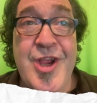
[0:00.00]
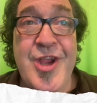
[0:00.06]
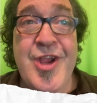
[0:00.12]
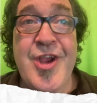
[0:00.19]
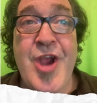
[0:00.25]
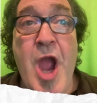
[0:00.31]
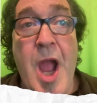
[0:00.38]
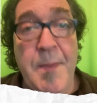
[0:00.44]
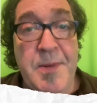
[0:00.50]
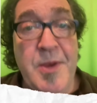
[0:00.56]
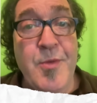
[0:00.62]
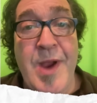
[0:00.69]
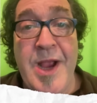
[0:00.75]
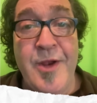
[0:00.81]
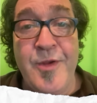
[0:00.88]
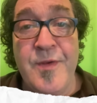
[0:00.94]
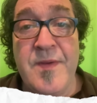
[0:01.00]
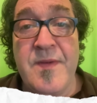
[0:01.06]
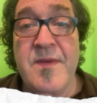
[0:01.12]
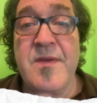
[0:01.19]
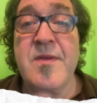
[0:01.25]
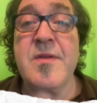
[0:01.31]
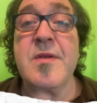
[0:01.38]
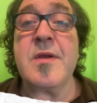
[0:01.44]
copywriters
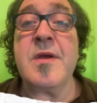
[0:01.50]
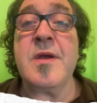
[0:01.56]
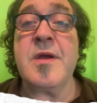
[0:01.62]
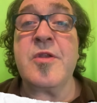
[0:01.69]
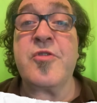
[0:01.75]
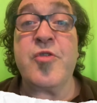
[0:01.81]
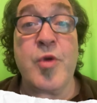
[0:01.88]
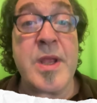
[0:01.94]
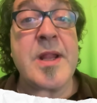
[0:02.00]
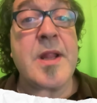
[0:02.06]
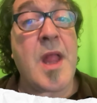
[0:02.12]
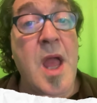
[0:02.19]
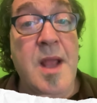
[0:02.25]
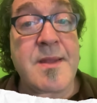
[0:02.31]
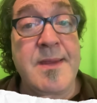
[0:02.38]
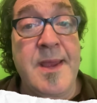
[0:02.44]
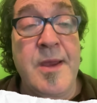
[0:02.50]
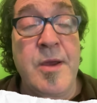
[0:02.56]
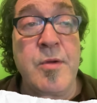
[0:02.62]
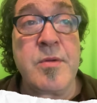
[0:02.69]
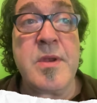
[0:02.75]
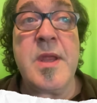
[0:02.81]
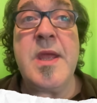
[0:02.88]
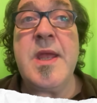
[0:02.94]
during
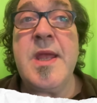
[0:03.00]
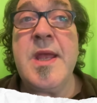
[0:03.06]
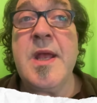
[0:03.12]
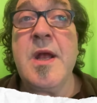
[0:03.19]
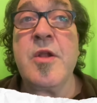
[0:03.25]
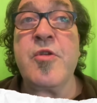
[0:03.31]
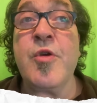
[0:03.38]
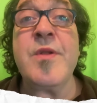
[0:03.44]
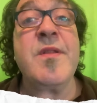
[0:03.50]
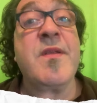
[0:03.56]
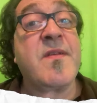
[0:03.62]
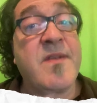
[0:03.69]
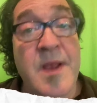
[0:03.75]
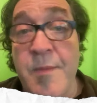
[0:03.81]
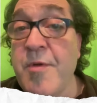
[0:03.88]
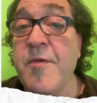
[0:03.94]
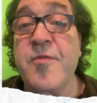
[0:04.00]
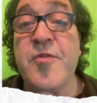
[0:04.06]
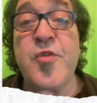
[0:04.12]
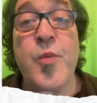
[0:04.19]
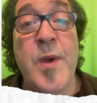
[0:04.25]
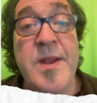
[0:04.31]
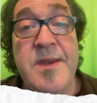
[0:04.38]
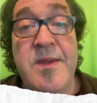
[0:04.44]
lockdown, during the summer of
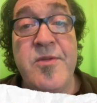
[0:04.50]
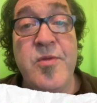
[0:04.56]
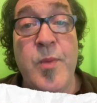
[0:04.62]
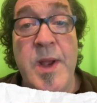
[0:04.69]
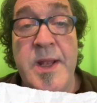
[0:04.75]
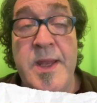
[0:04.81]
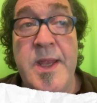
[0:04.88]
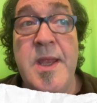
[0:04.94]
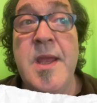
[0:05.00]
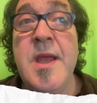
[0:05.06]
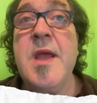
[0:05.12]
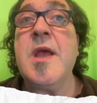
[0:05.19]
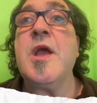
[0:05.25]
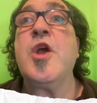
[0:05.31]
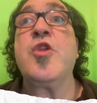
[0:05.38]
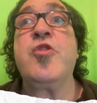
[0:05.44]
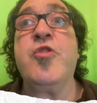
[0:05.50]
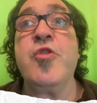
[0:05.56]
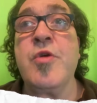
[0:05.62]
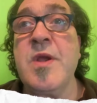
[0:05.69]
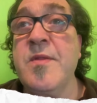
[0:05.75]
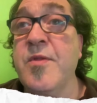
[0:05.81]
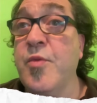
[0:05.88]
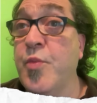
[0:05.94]
2020,
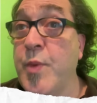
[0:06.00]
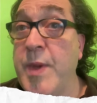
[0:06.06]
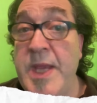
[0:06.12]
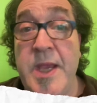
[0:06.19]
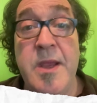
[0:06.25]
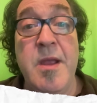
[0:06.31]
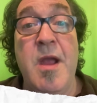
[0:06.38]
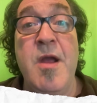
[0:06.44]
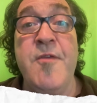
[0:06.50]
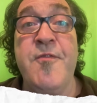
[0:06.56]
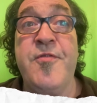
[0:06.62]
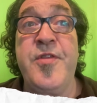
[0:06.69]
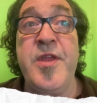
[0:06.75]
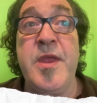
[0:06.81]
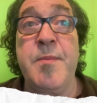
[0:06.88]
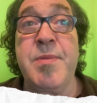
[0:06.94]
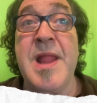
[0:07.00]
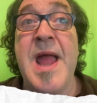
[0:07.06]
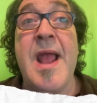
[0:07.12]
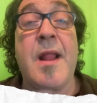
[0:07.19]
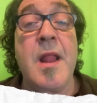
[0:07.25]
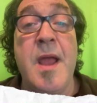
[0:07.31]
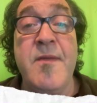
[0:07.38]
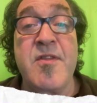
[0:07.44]
during the week of the
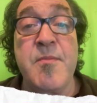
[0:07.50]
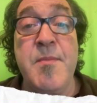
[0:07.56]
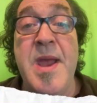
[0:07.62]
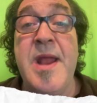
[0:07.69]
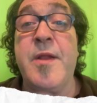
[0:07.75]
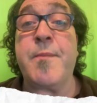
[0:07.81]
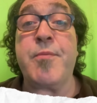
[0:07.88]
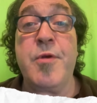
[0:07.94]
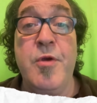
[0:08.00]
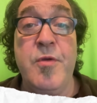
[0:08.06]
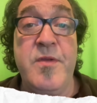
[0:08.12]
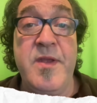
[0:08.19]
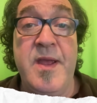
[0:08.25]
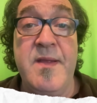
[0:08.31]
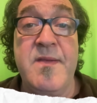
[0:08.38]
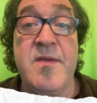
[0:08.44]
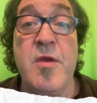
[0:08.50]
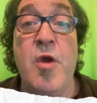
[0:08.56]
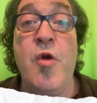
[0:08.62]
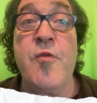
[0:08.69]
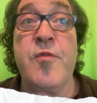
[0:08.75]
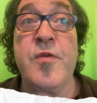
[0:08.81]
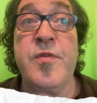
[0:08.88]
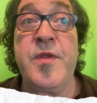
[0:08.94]
Black Lives Matter protests
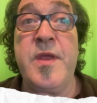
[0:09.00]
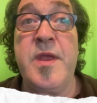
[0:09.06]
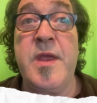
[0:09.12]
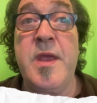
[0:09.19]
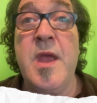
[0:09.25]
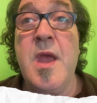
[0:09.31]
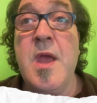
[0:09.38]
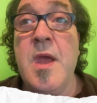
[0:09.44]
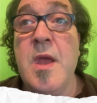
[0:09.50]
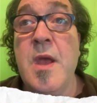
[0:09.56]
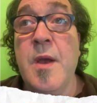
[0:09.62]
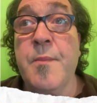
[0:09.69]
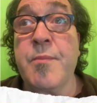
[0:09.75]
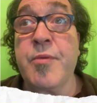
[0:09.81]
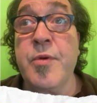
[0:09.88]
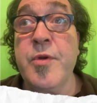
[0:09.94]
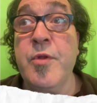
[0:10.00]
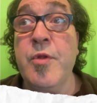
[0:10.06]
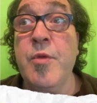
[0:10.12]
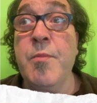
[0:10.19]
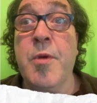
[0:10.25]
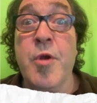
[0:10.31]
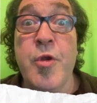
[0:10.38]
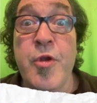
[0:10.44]
over the brutal
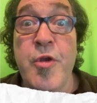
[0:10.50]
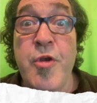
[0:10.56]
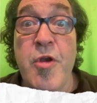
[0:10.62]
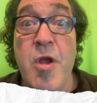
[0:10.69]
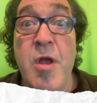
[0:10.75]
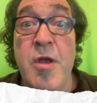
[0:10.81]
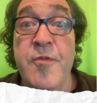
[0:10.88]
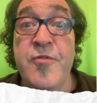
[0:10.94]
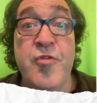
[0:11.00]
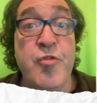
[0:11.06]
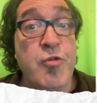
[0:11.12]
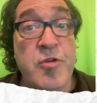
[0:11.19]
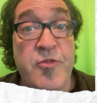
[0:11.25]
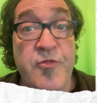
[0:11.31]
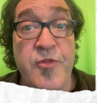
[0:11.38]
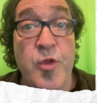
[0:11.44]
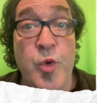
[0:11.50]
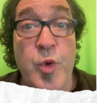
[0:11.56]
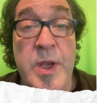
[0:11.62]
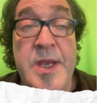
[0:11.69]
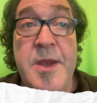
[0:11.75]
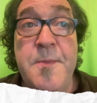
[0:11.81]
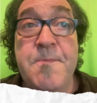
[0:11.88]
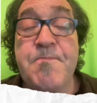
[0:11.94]
murder of George
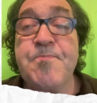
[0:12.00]
Floyd.